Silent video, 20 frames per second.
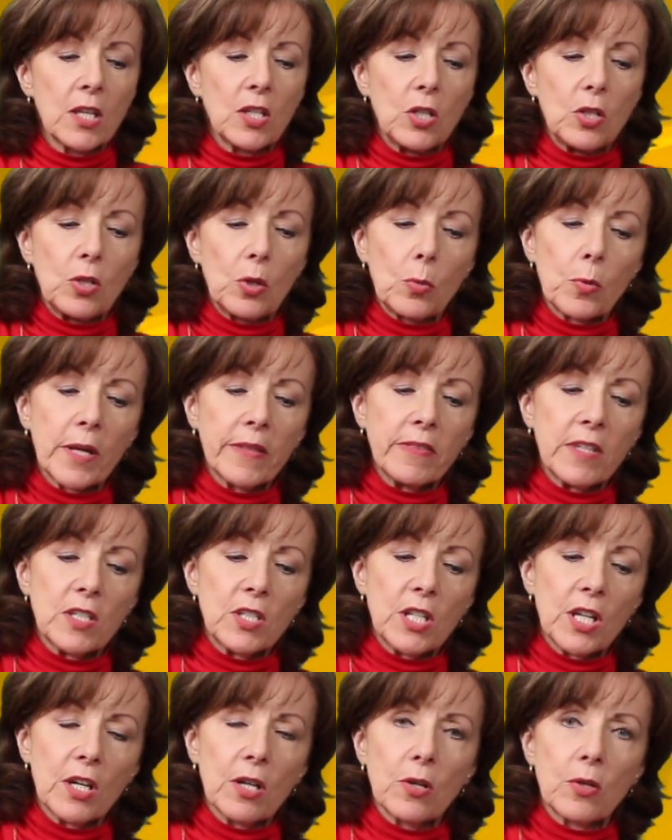You don't want the
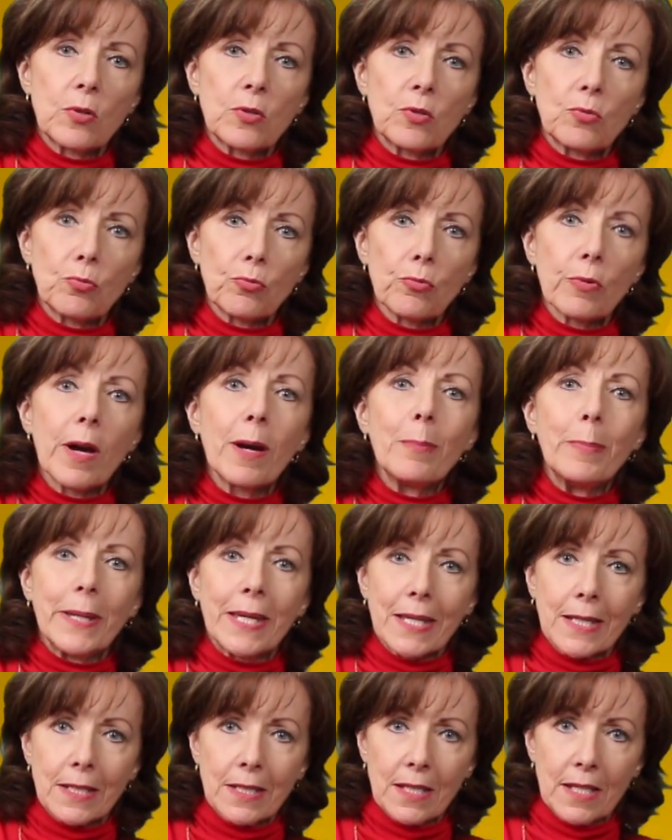toes
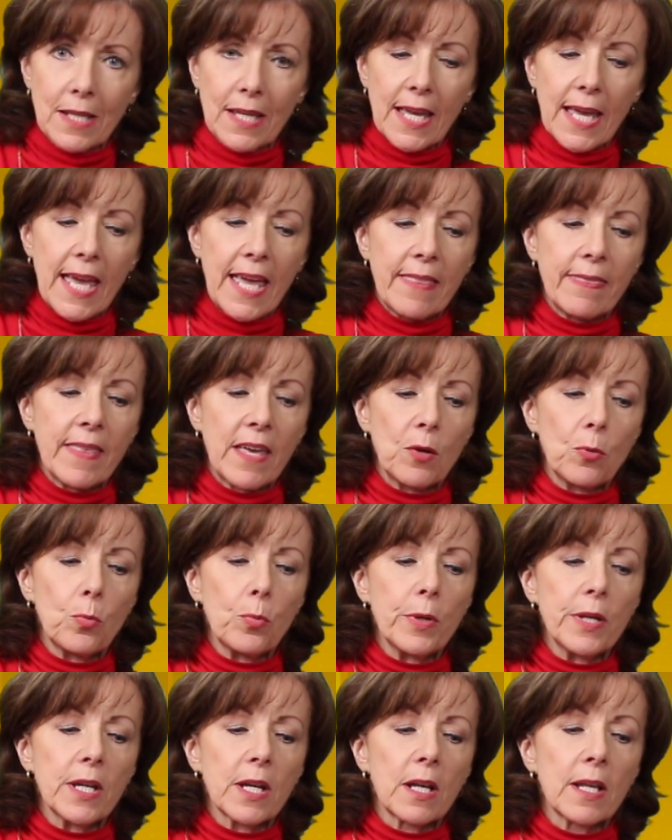rubbing, and they
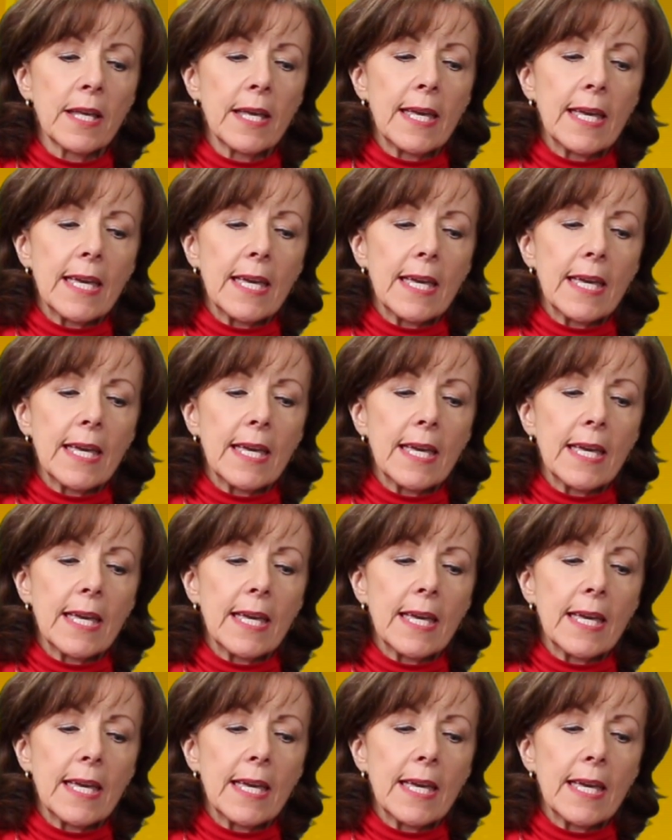will.